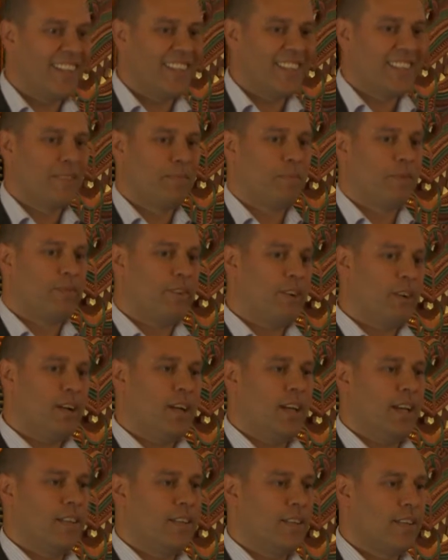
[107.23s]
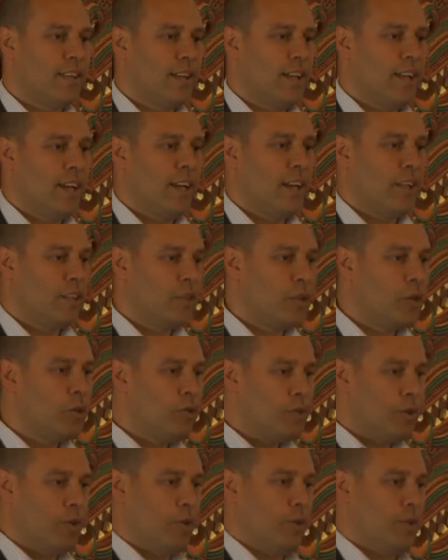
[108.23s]
is to provide two
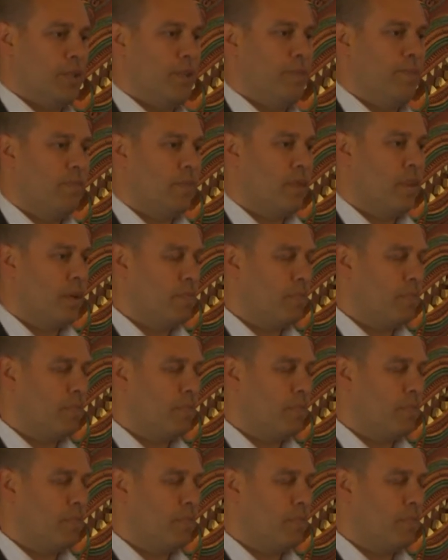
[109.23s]
views.